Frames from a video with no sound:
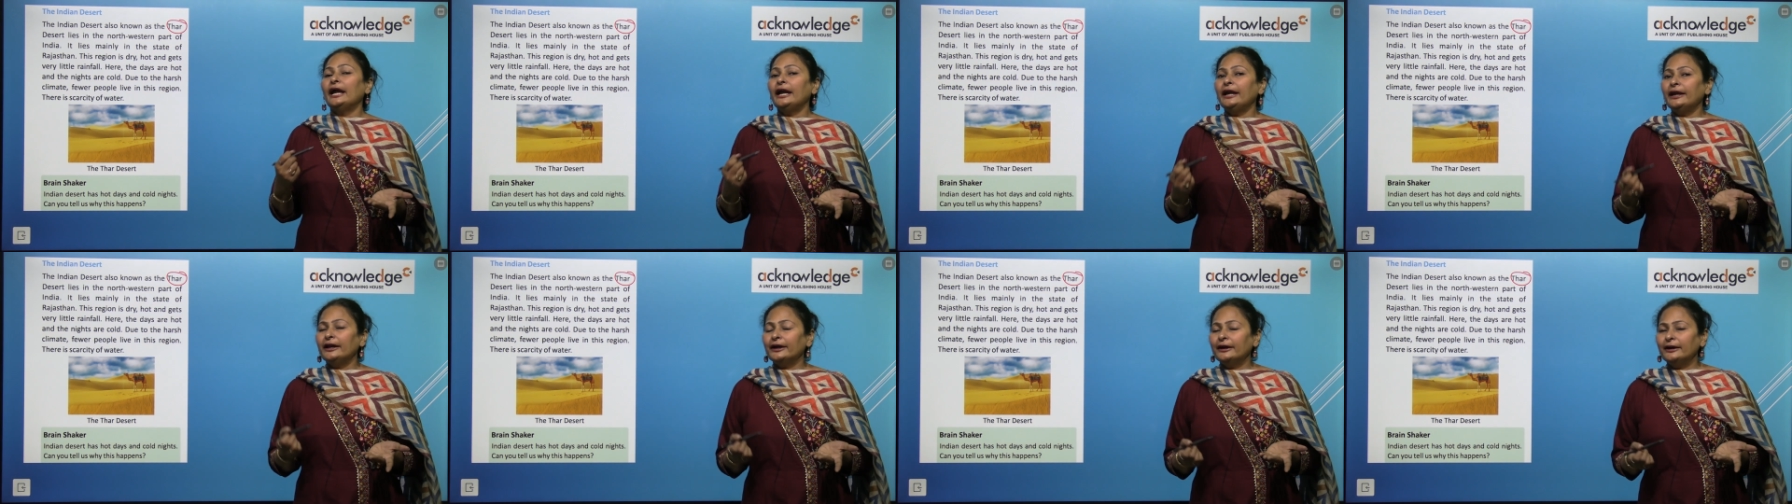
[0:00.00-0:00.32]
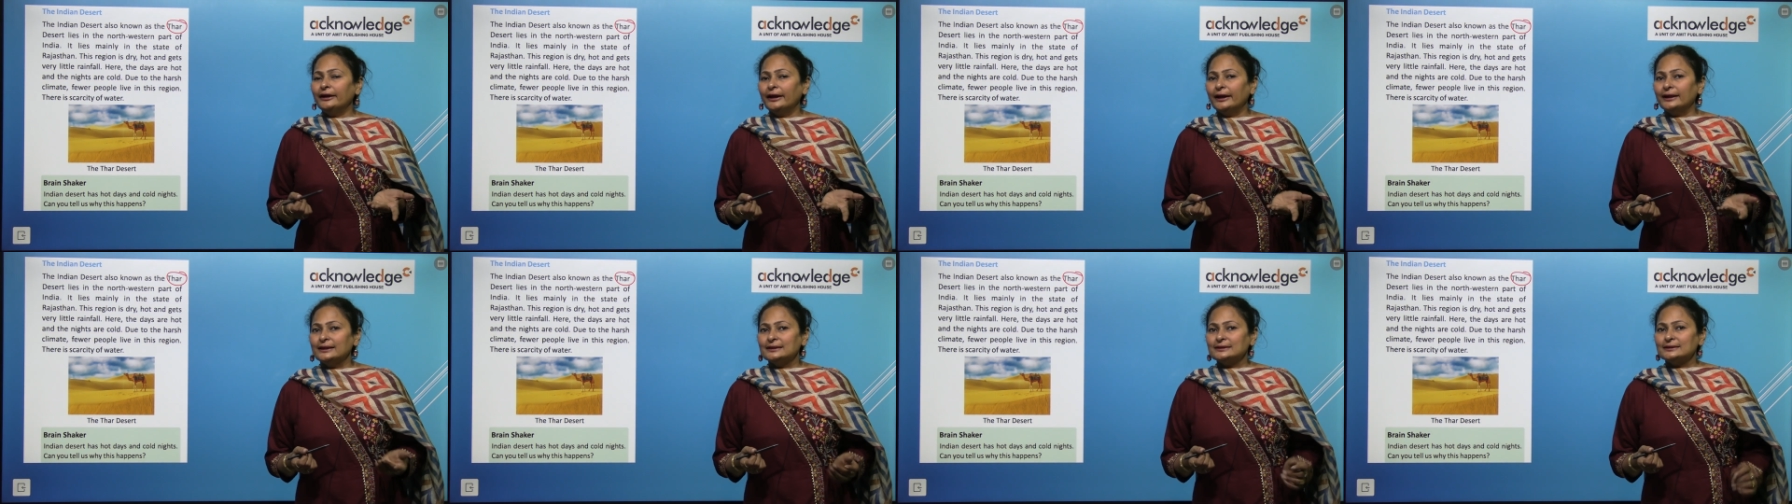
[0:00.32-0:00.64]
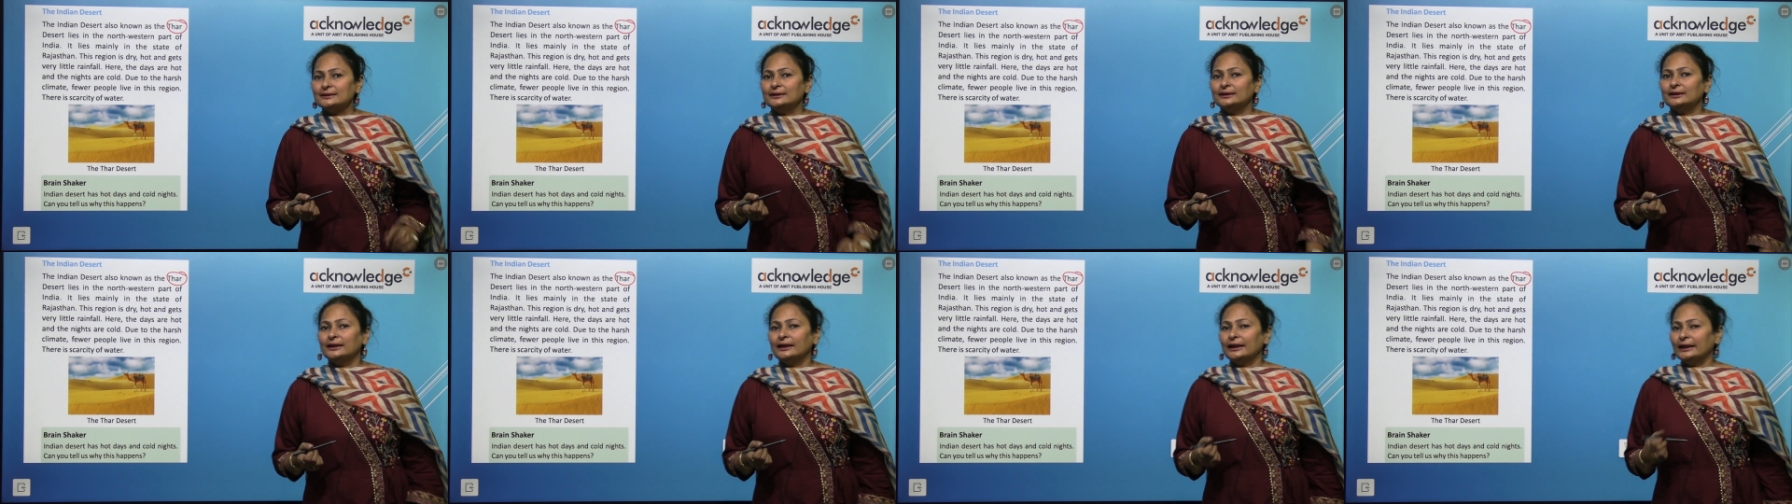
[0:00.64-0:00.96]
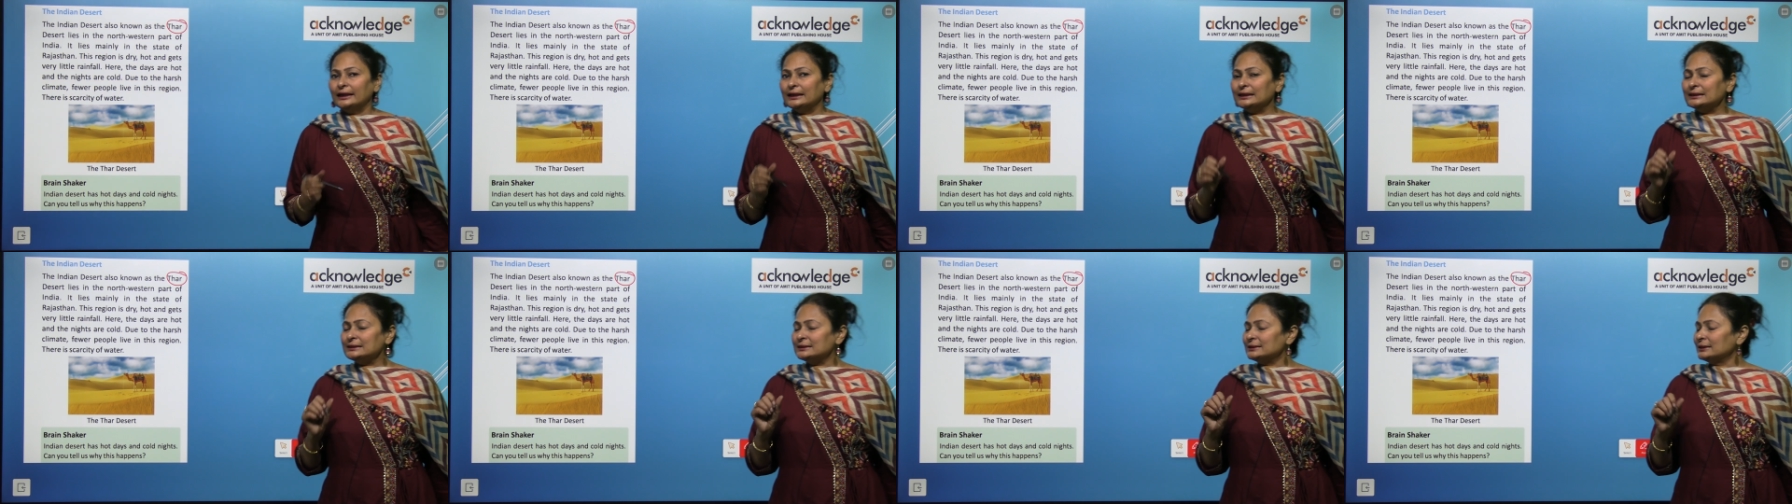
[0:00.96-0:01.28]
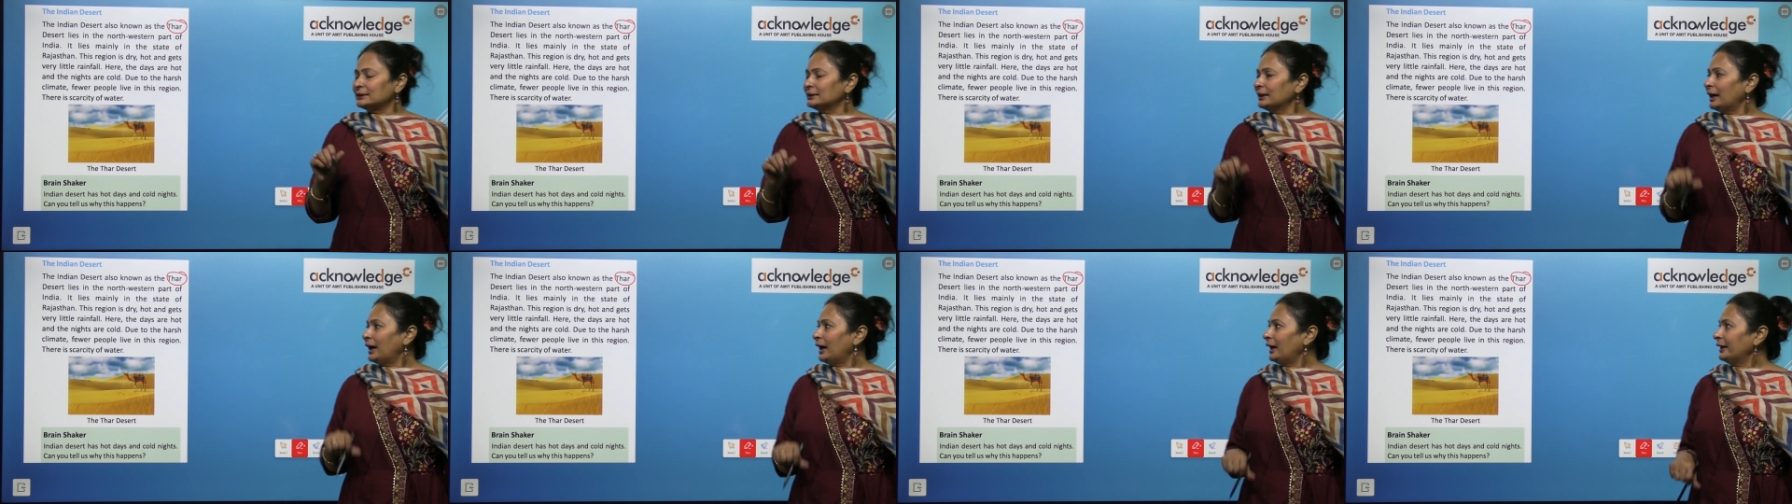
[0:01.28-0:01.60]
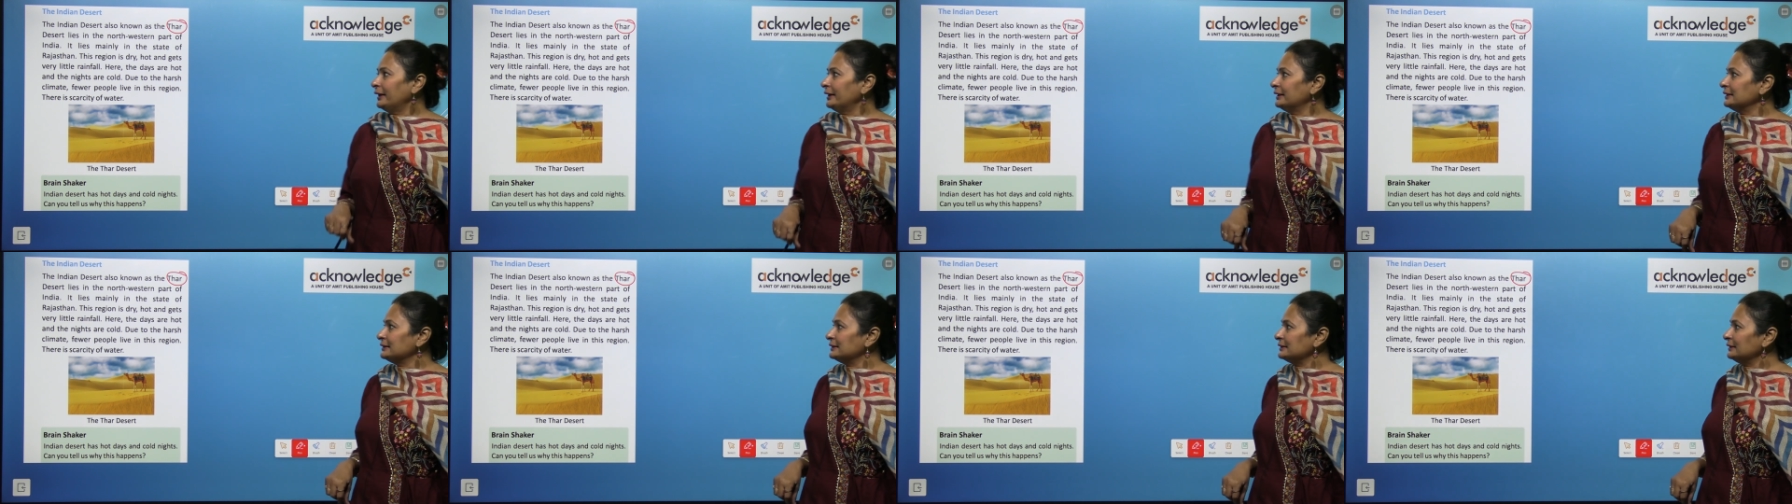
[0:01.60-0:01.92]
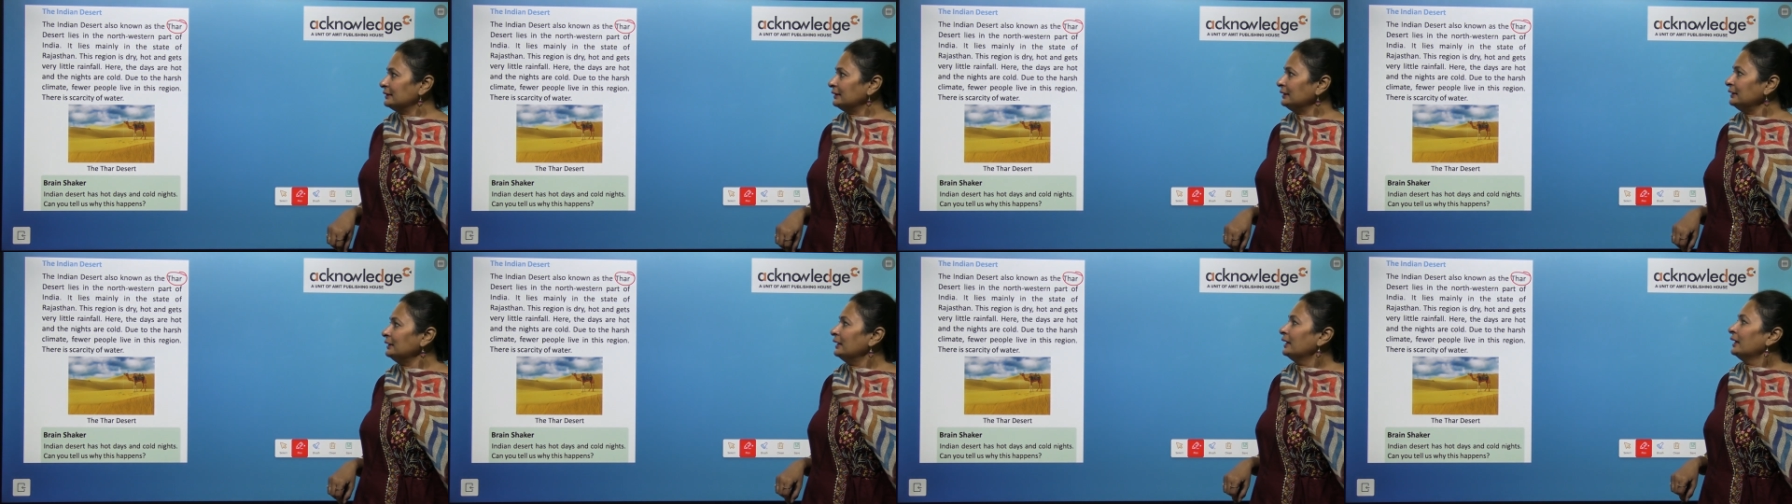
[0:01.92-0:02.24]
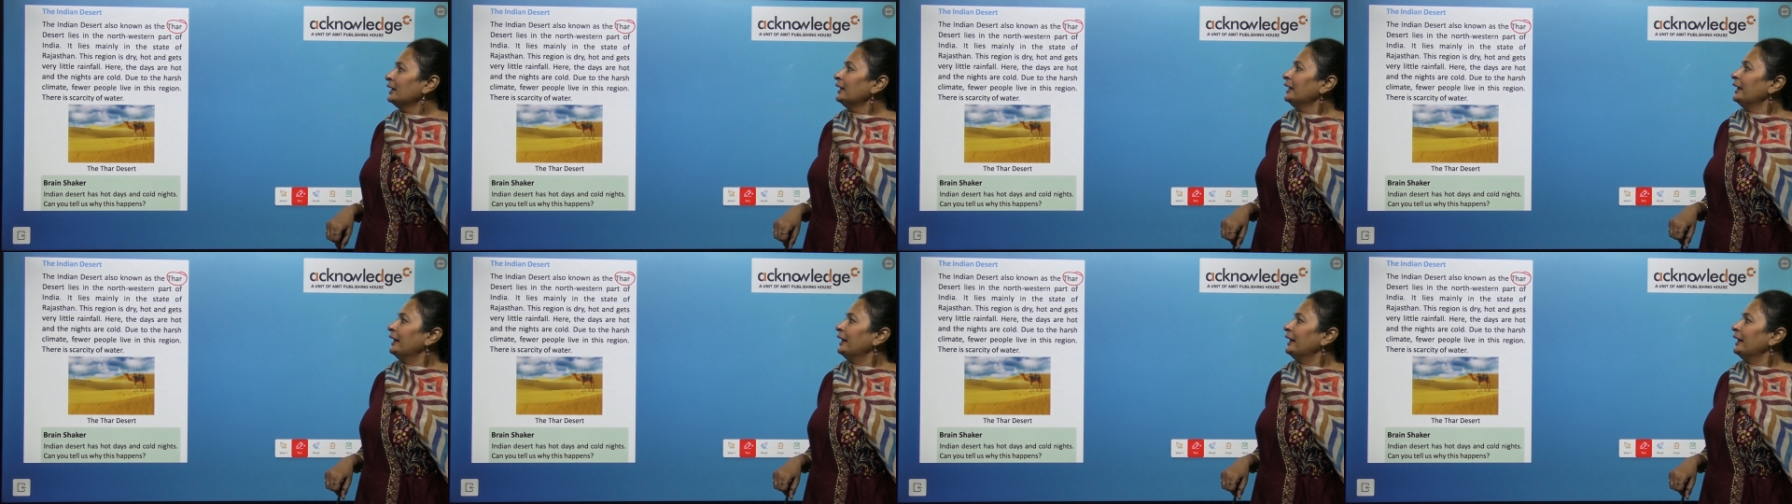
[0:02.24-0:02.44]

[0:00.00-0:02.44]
Indian desert is the Thar desert.